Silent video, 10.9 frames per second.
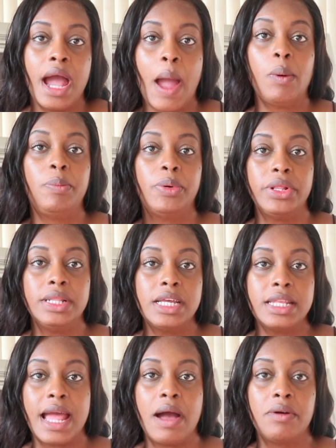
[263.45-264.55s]
I will put a
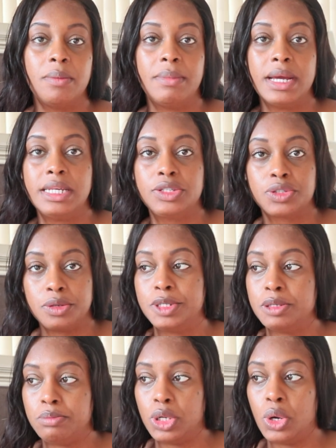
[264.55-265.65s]
link down in my
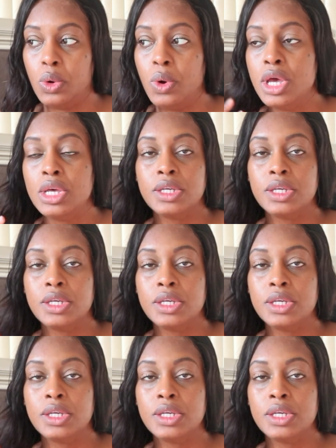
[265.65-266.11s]
description below,